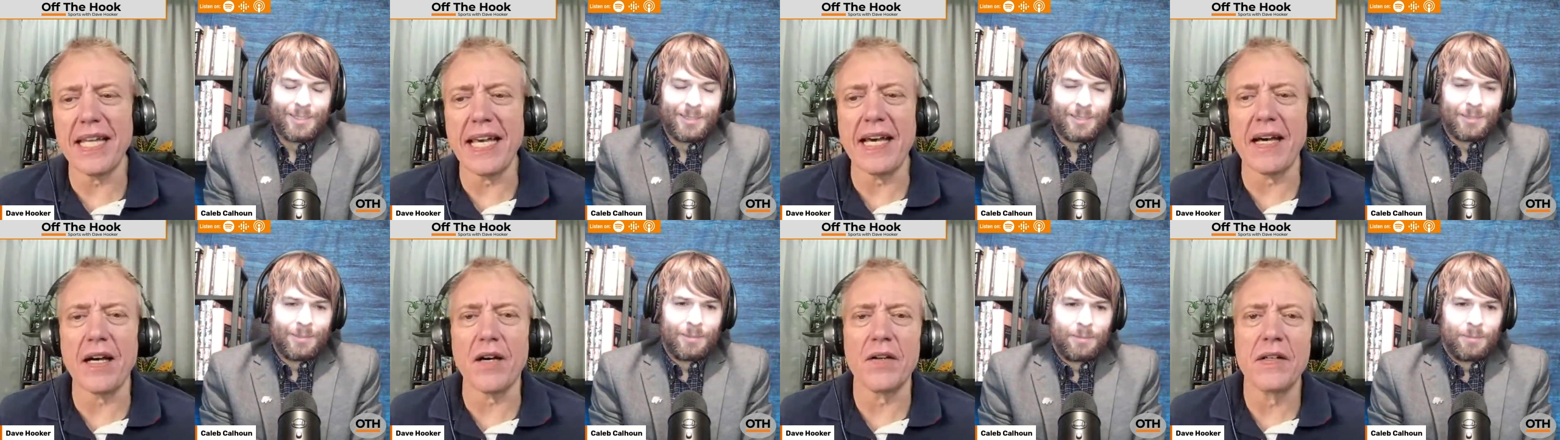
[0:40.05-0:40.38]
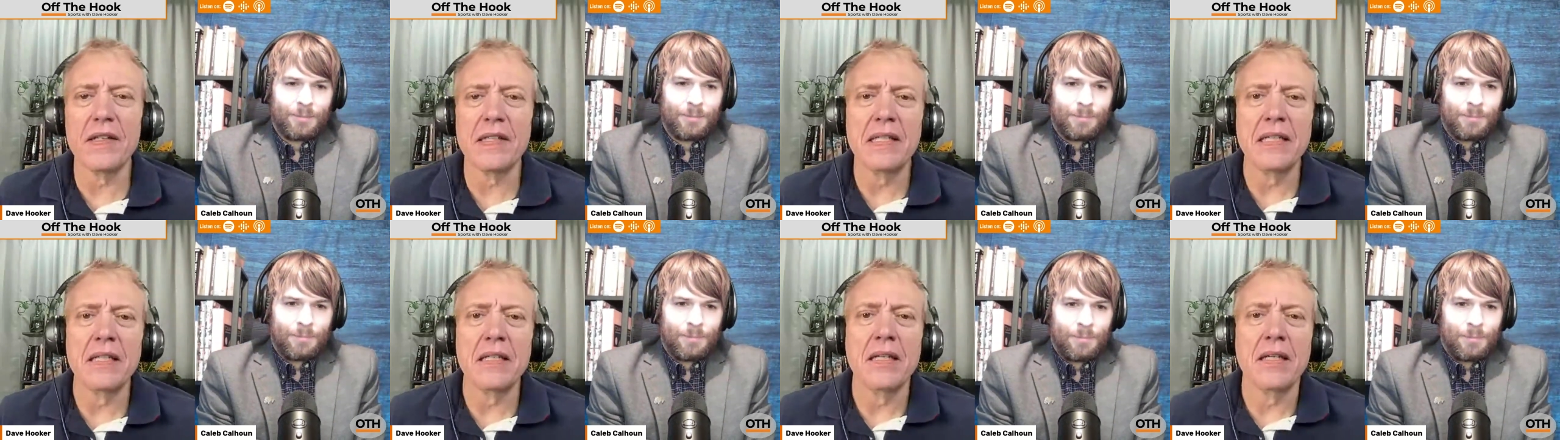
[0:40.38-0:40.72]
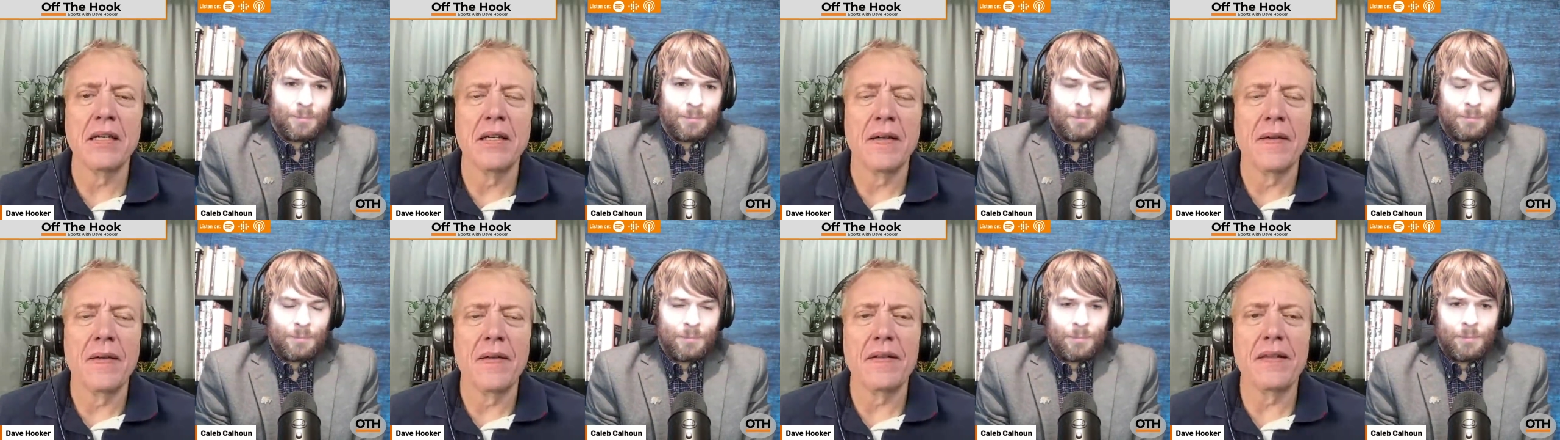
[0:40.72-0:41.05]
Speaker 1: Now,
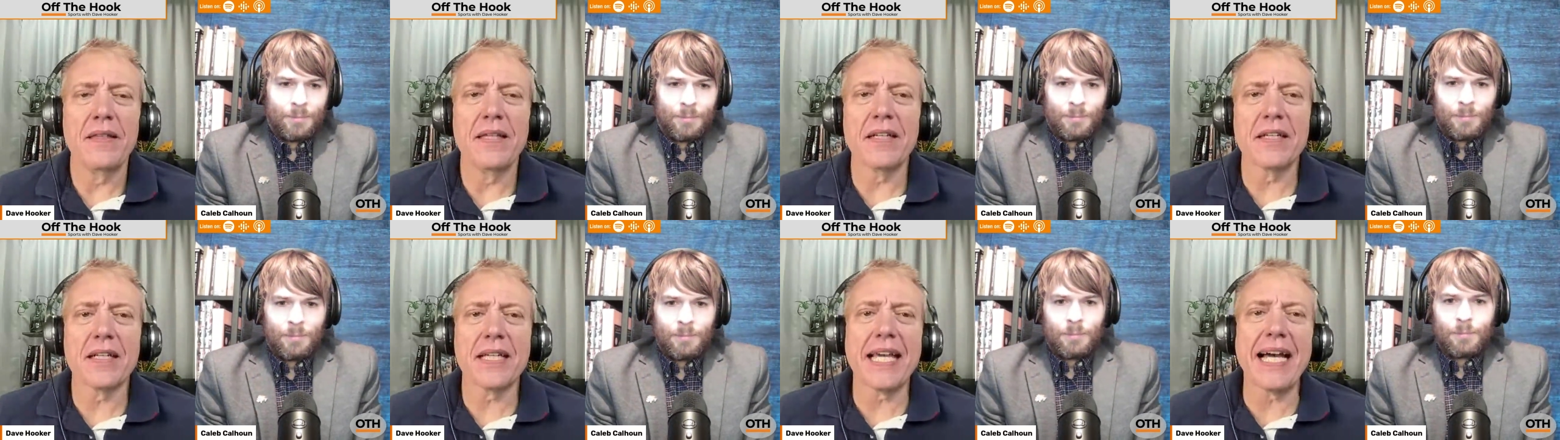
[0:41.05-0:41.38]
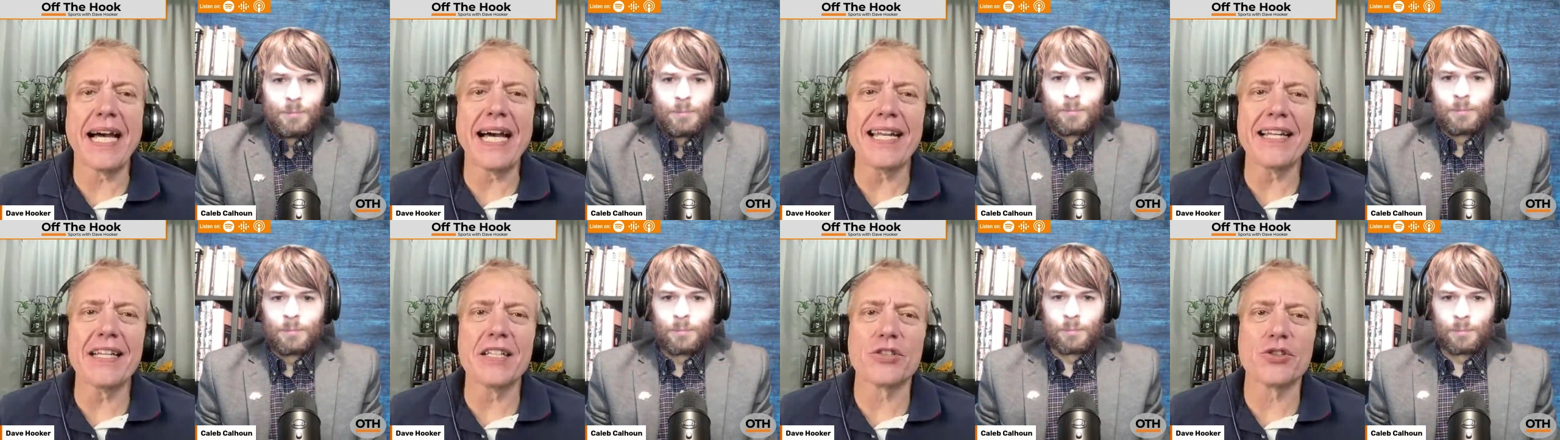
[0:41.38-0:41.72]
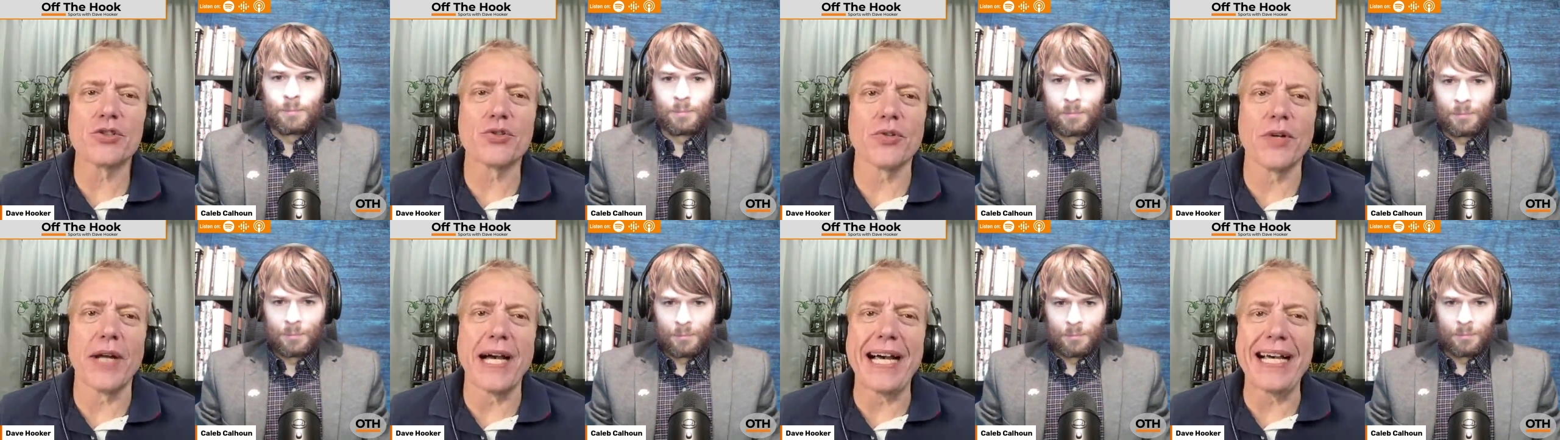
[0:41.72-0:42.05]
they're kind of
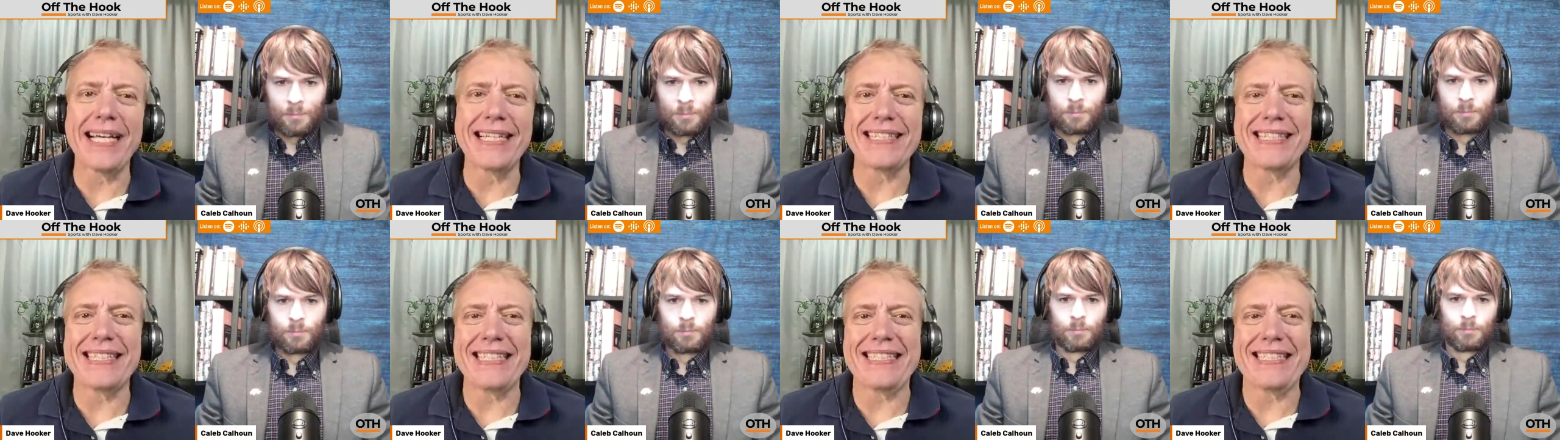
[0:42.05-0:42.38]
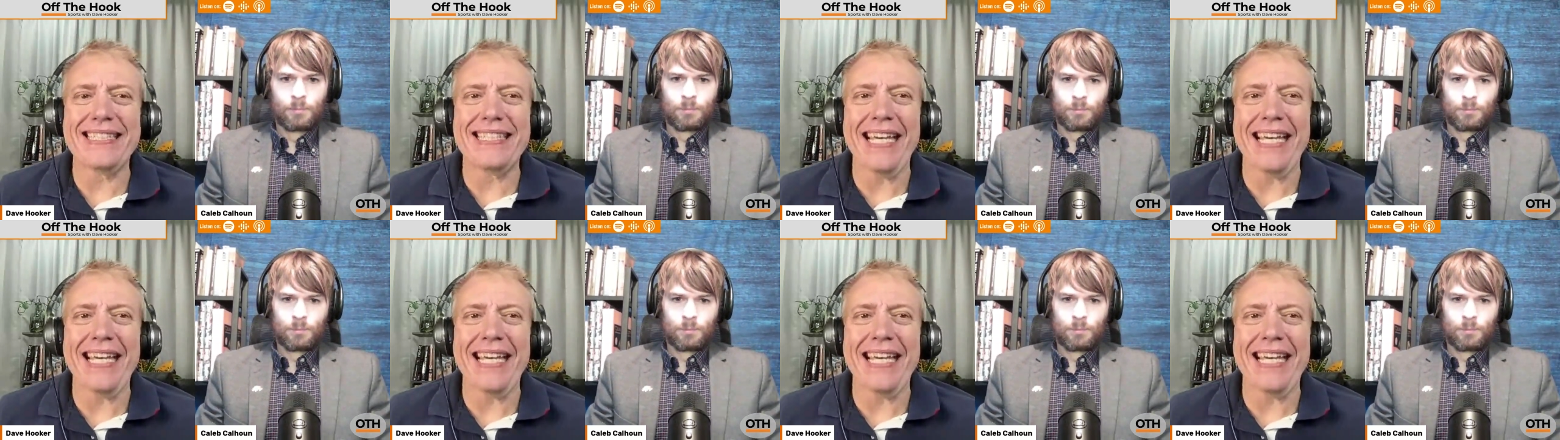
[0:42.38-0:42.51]
trying to